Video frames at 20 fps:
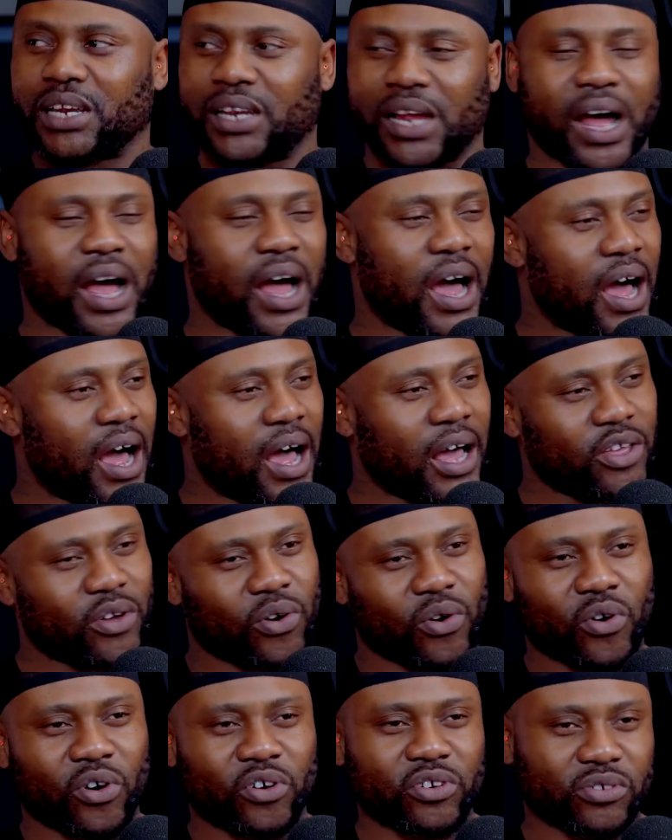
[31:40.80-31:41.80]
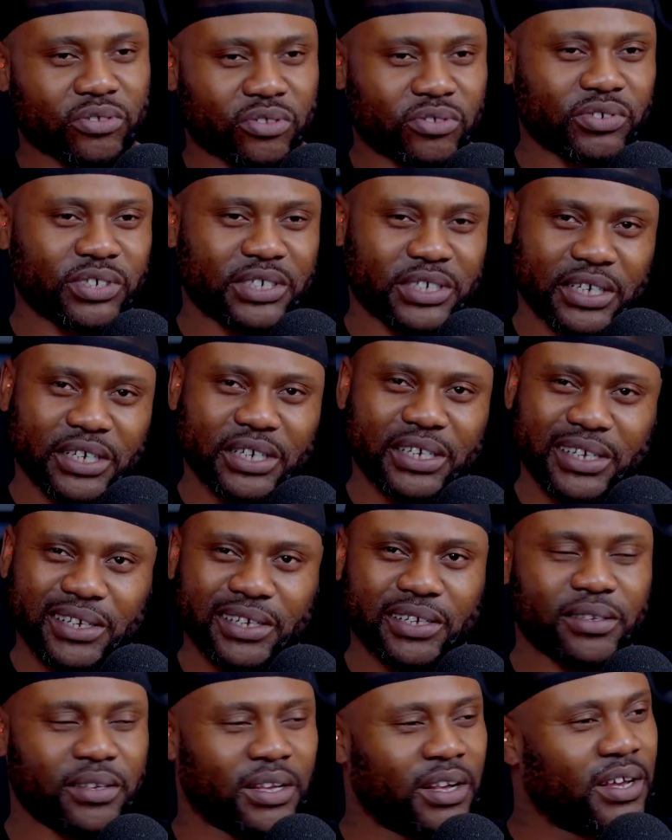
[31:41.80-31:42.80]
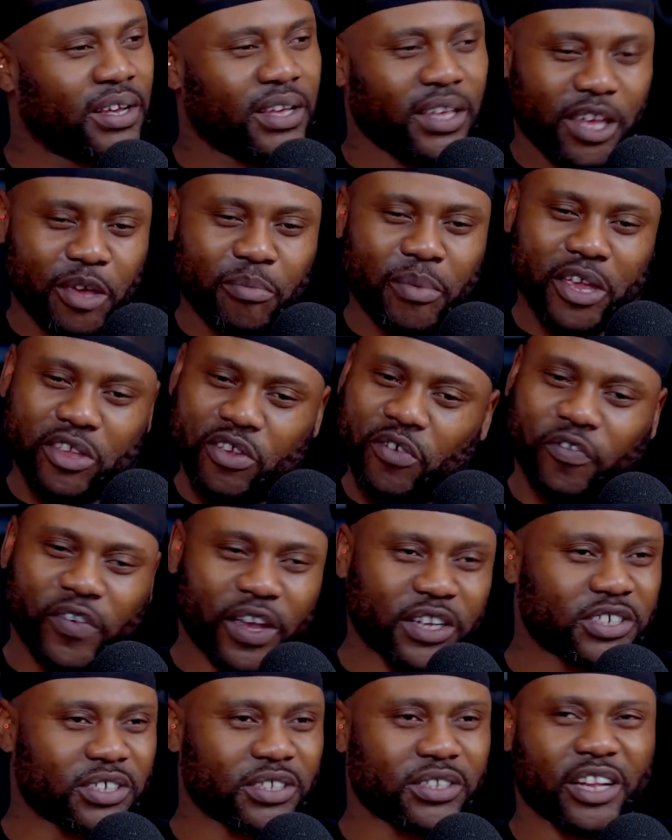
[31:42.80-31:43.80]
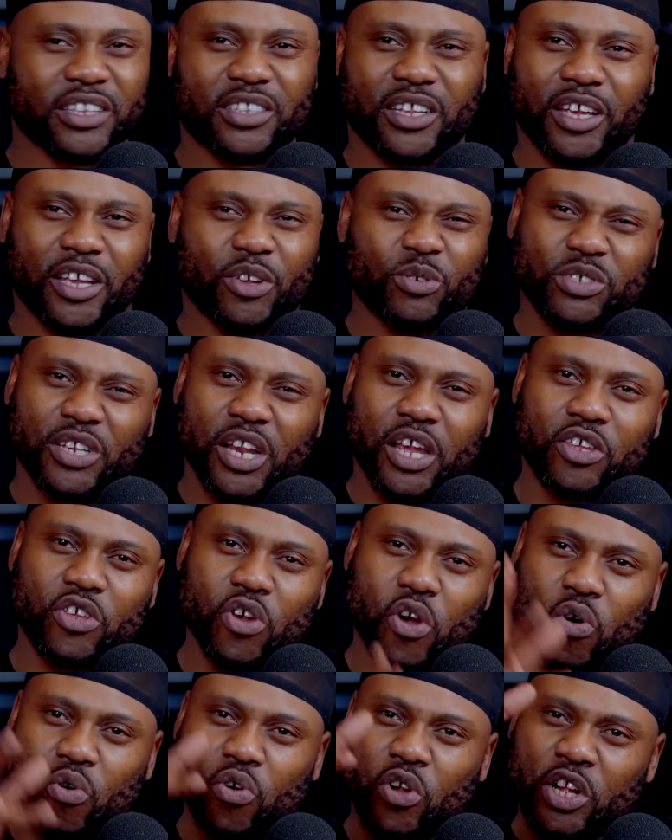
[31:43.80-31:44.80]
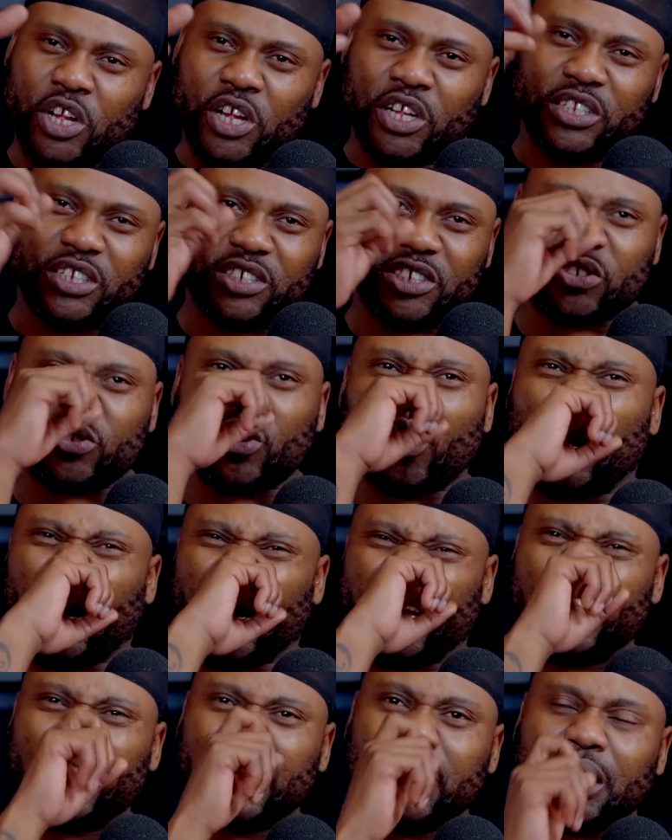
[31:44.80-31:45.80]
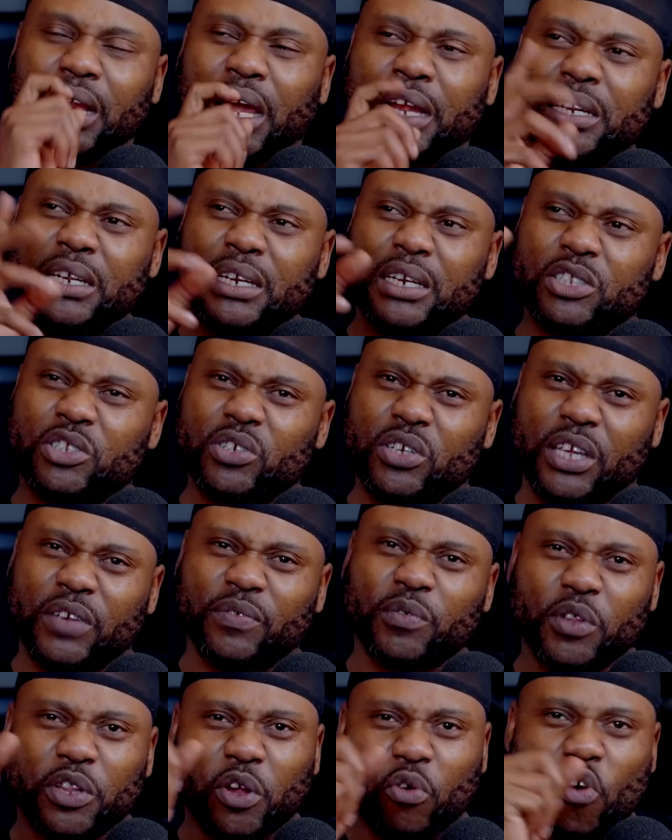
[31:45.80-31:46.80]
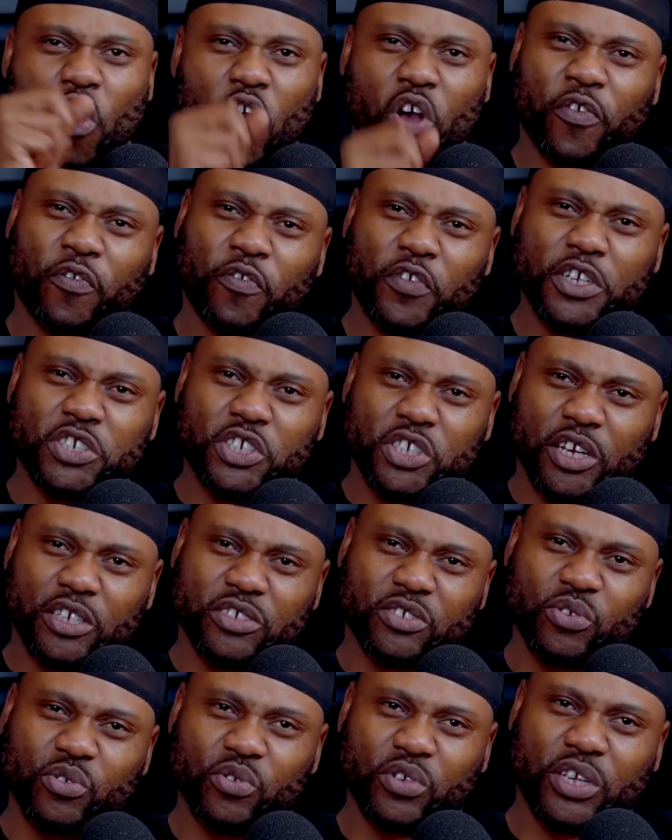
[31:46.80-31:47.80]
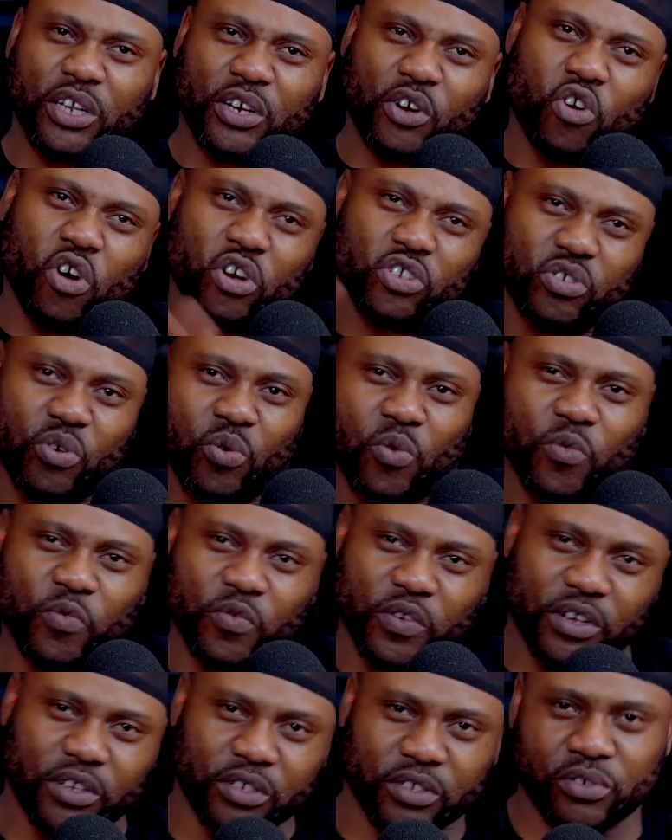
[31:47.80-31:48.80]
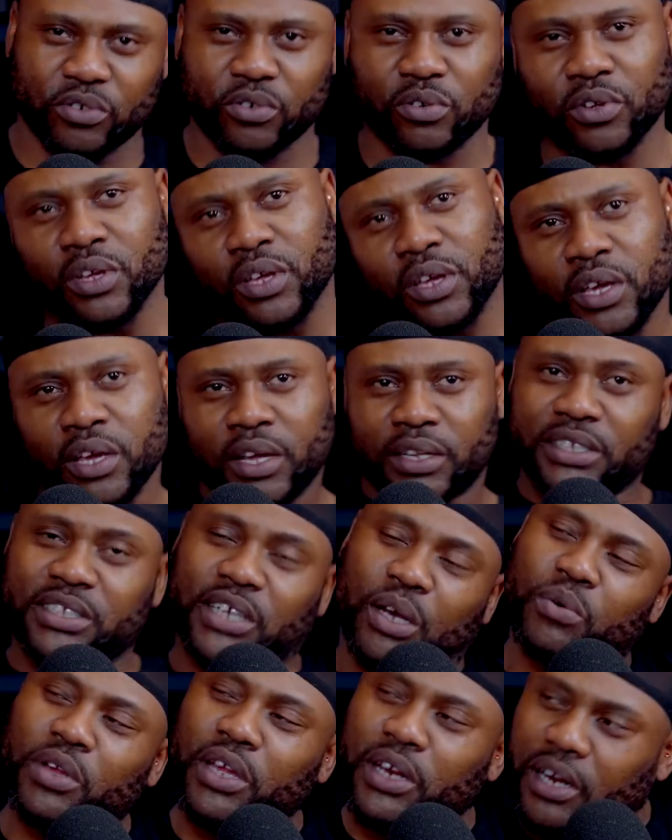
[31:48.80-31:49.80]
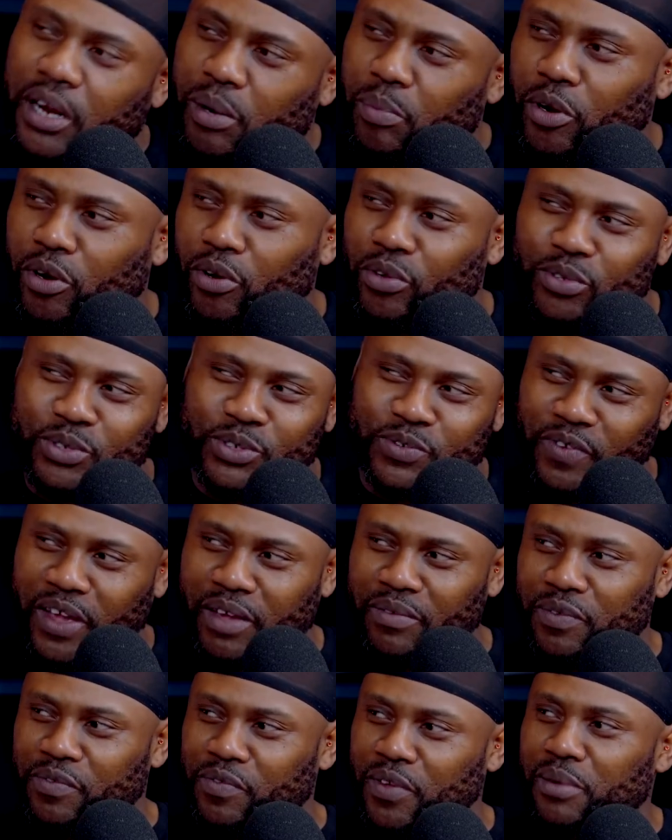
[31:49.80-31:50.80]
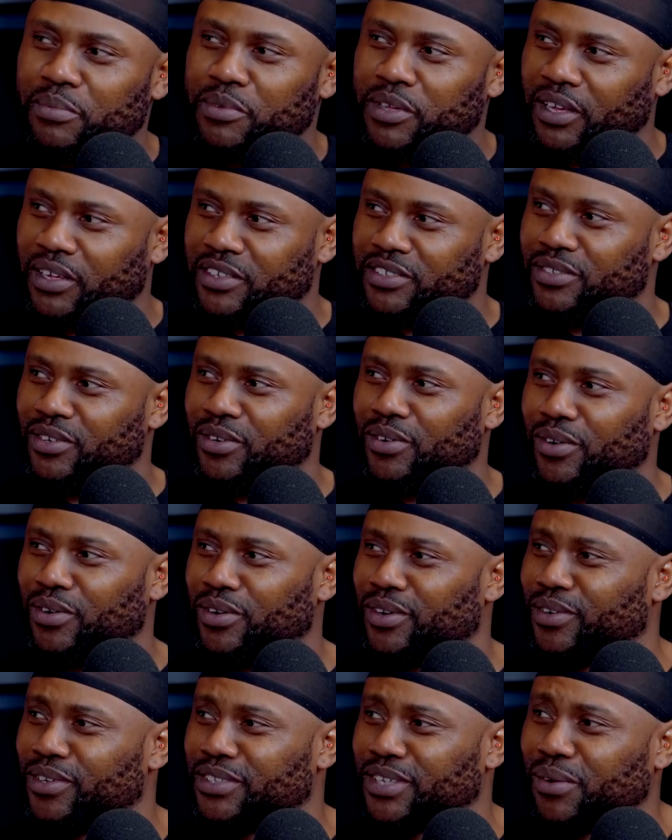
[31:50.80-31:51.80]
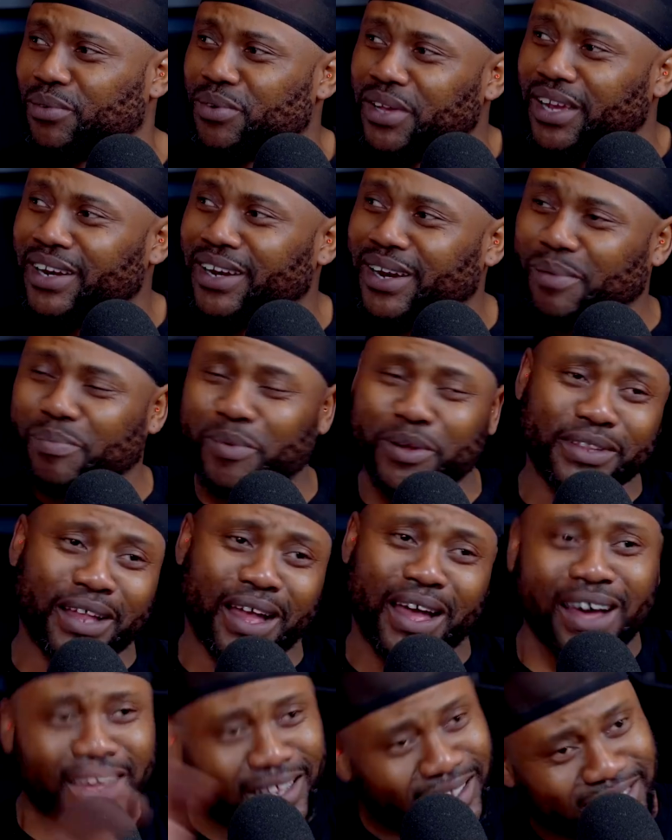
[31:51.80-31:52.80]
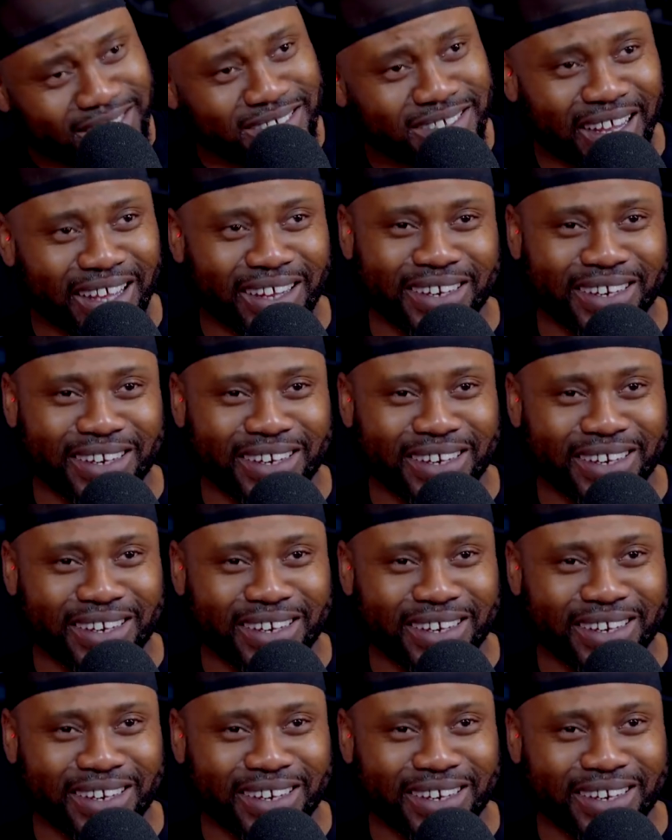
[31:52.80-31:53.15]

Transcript: Audio 3D, he manufactured that thing. He was like, yo, this song, I needed to give you the rock feature so you can cross over, you know? That's how we ended up on all those 5FM gigs. That's how we ended up on the other side